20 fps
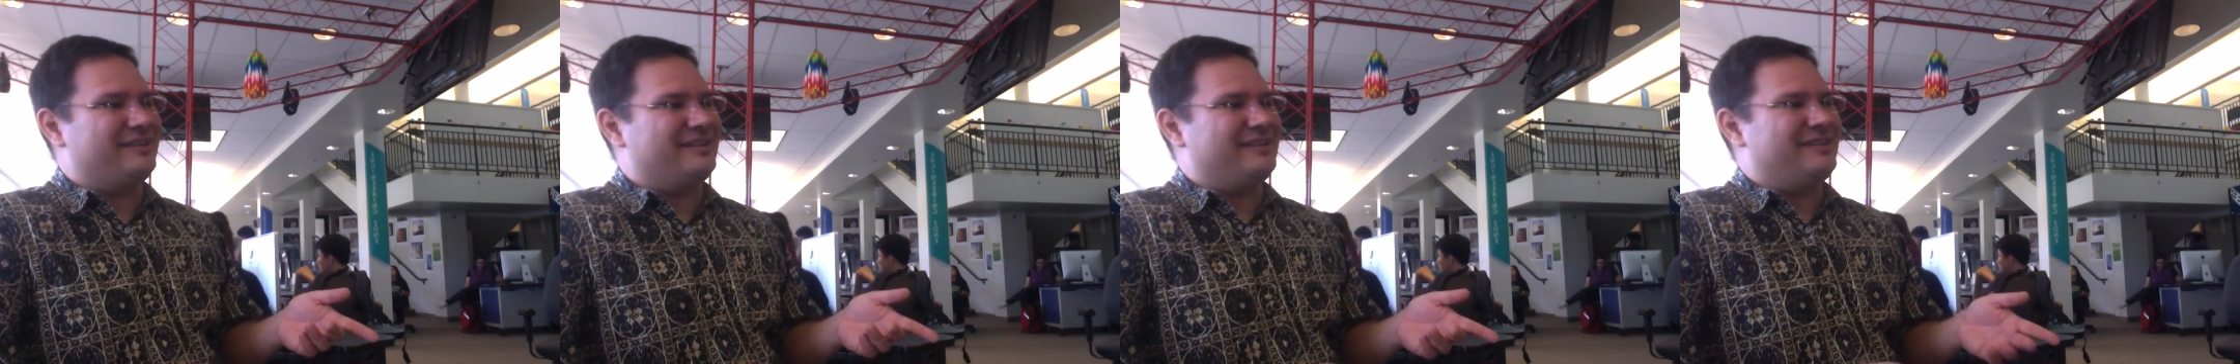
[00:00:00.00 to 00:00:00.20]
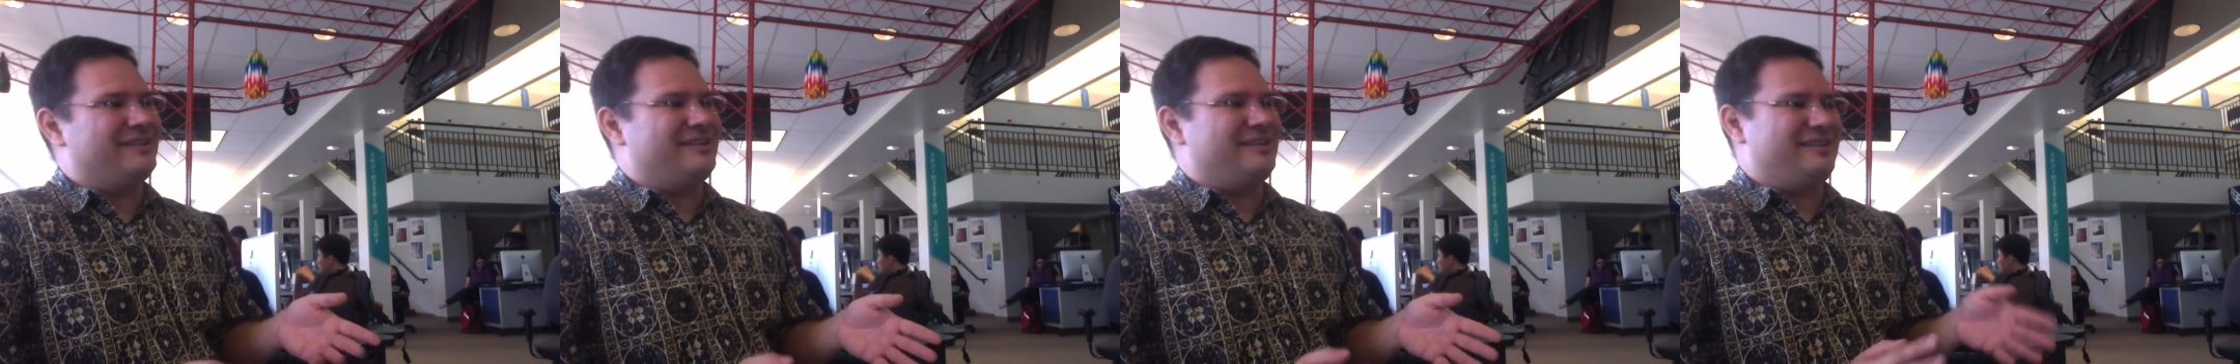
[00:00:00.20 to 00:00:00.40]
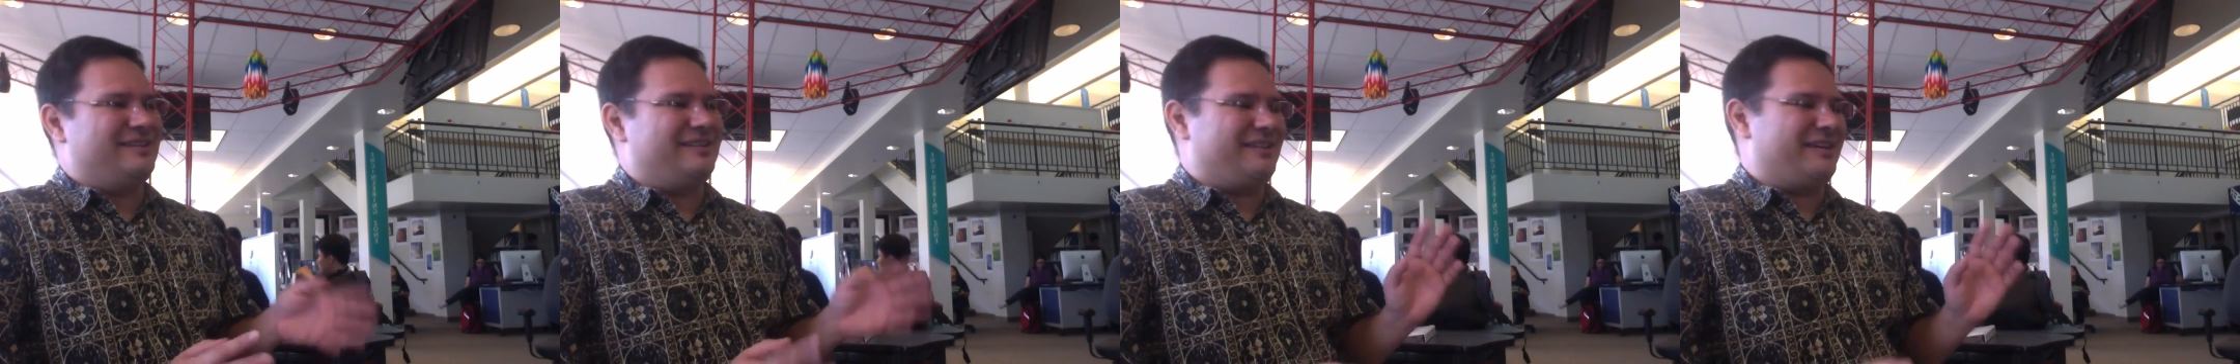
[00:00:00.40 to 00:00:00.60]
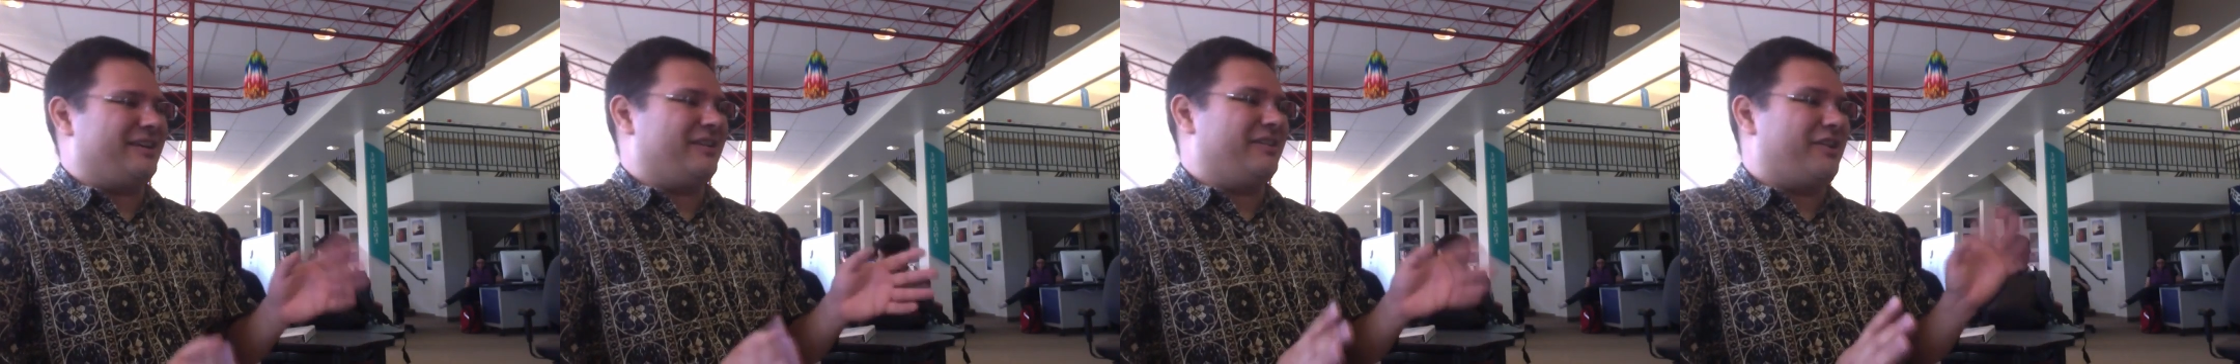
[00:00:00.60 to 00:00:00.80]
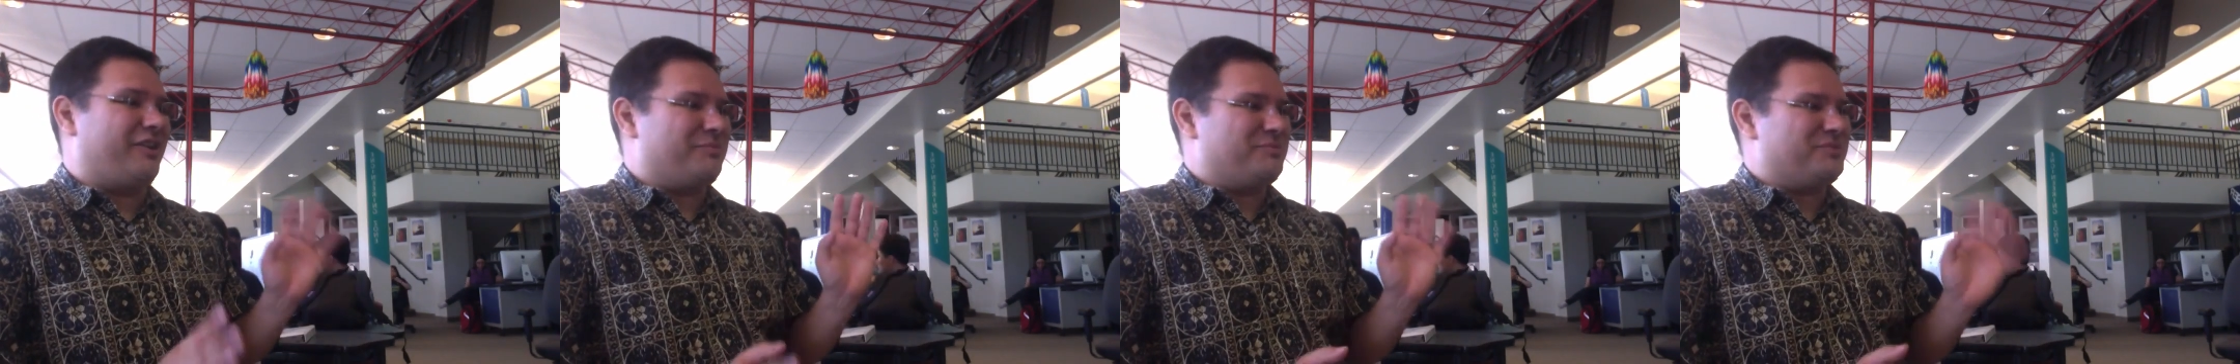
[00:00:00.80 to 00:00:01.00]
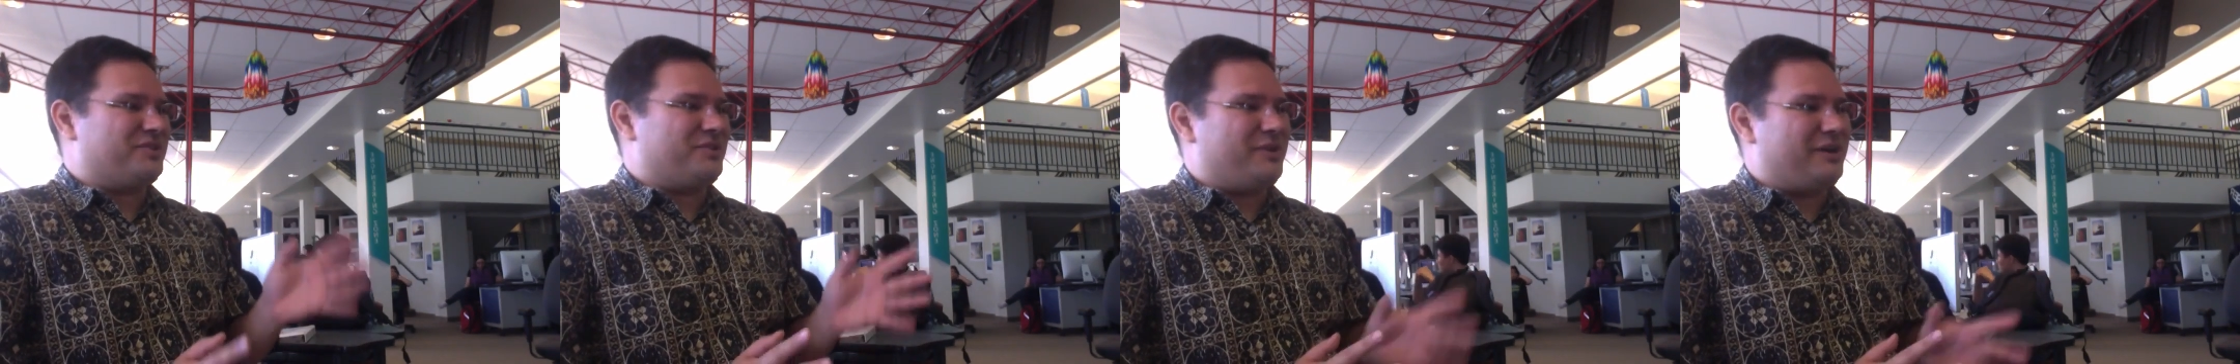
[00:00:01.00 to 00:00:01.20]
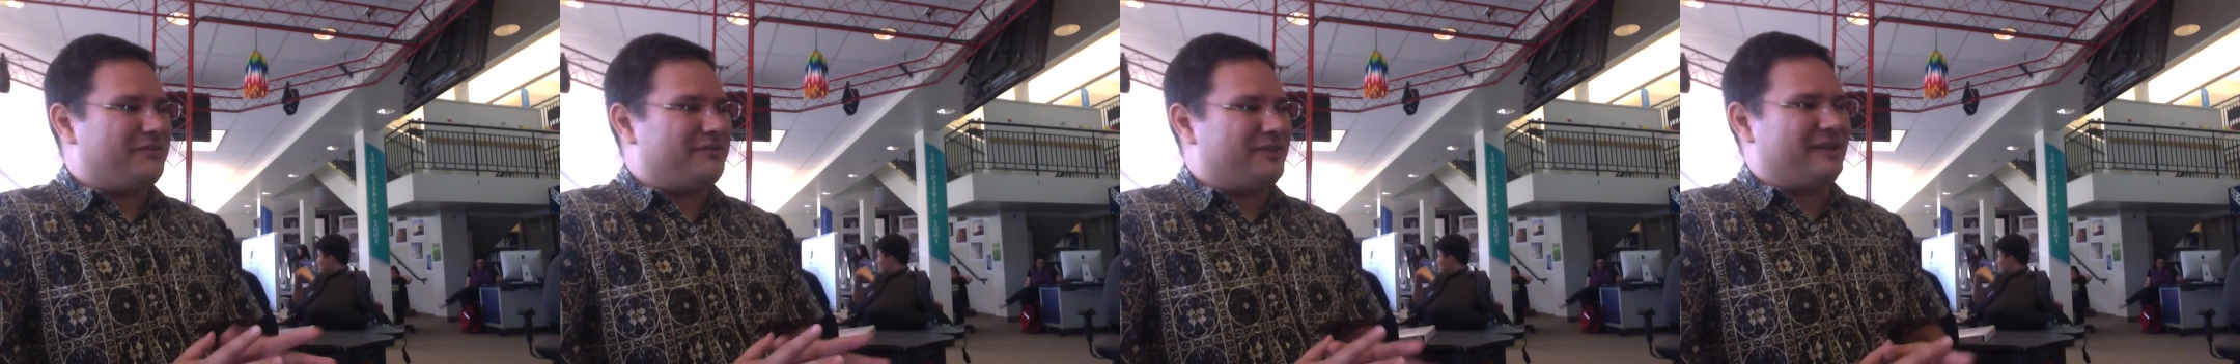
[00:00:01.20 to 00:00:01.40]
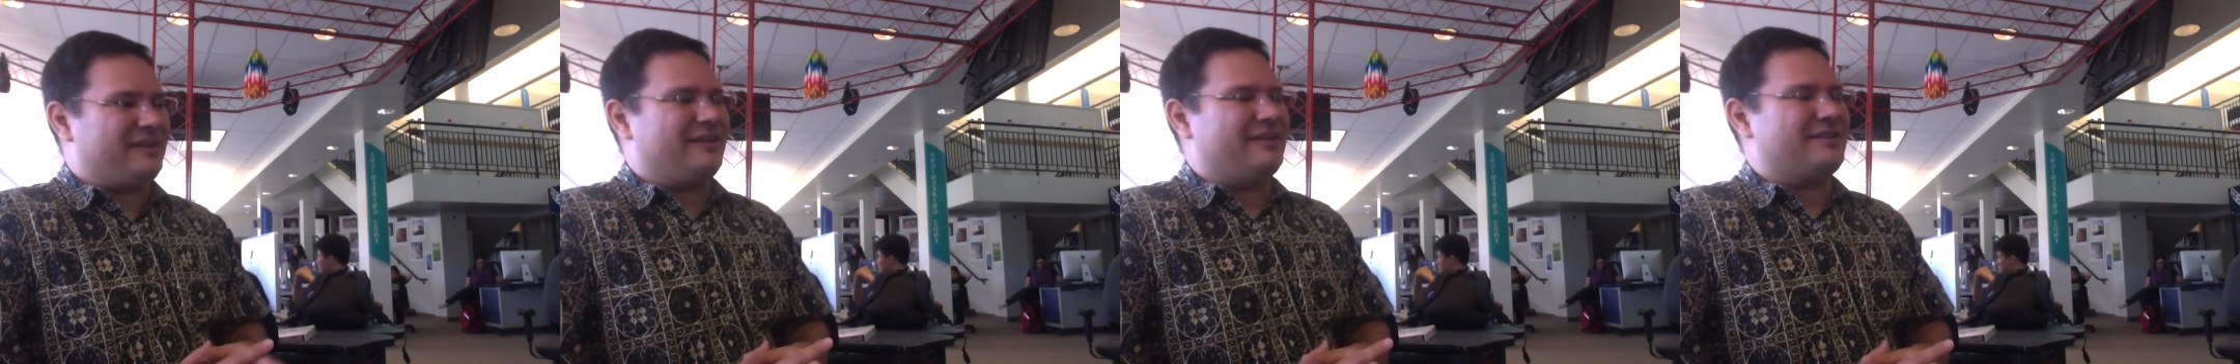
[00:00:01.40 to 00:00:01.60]
and like alarms go
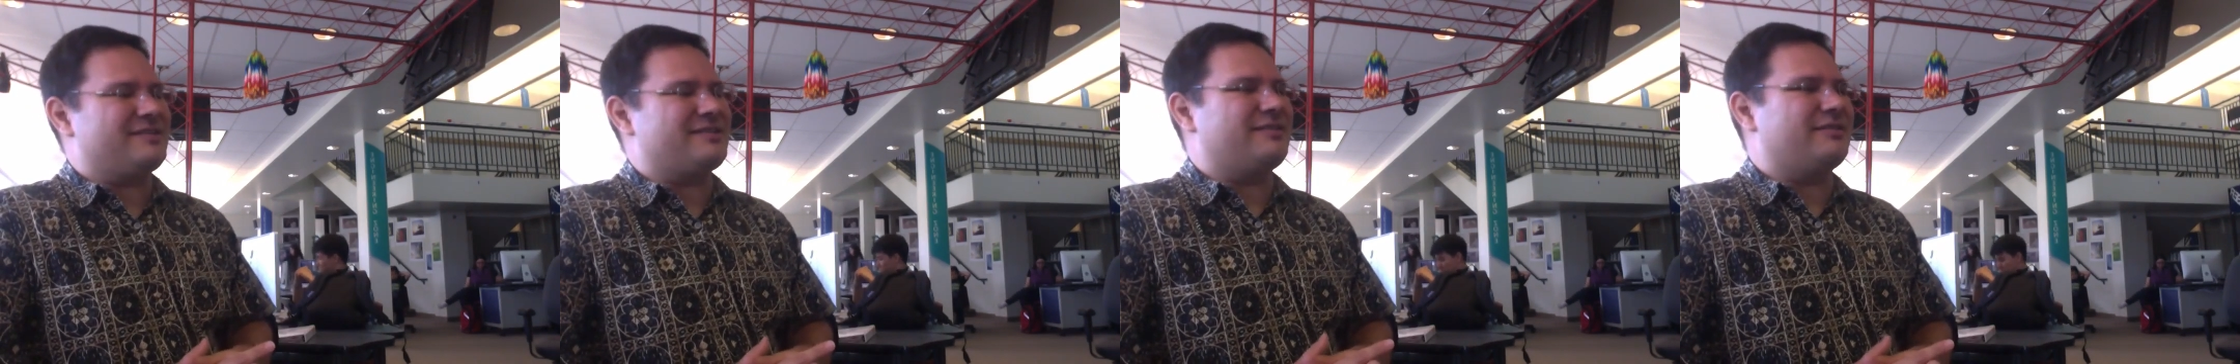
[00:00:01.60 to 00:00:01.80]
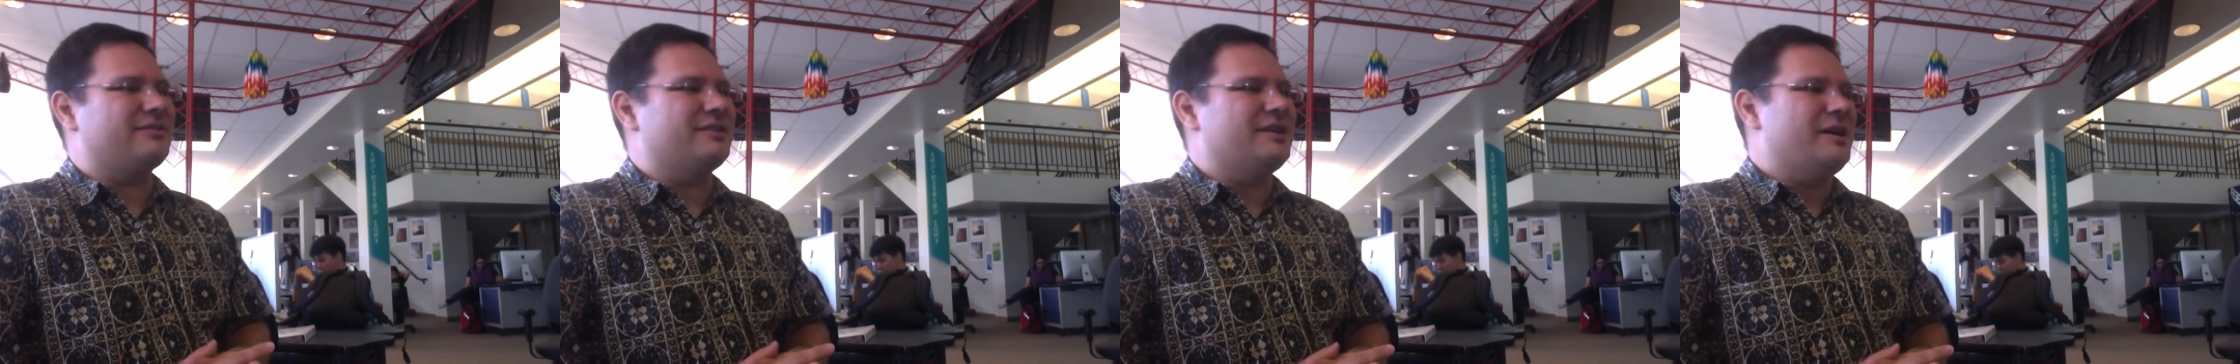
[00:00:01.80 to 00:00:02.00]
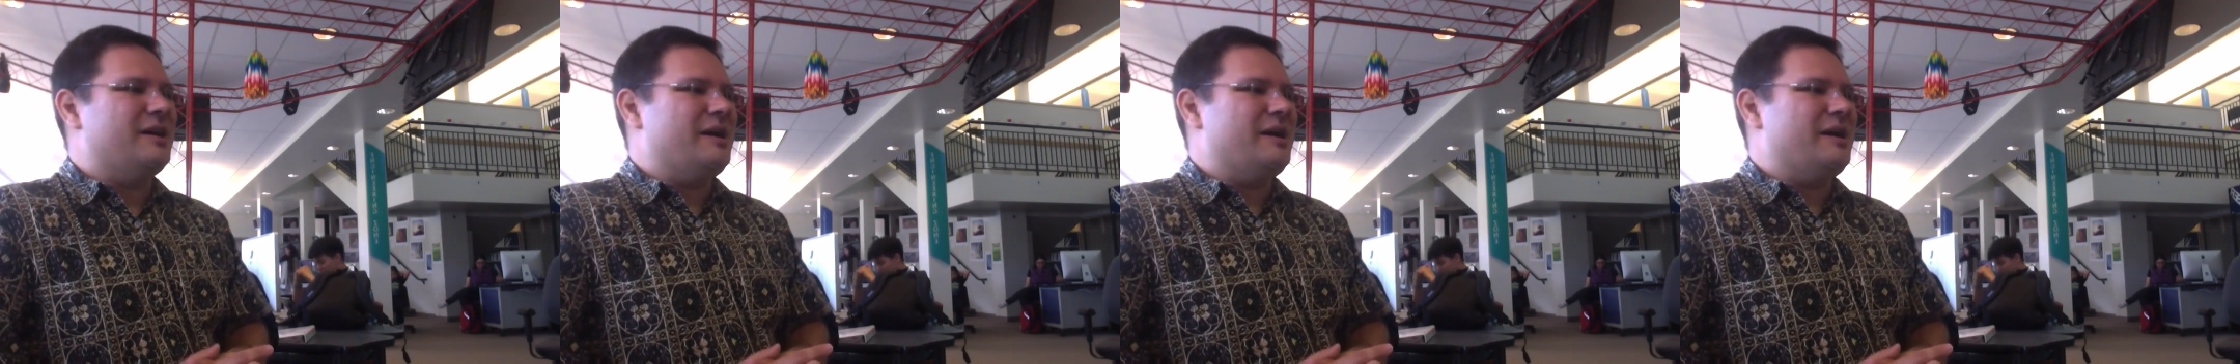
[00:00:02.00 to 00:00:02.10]
off, that kind of stuff.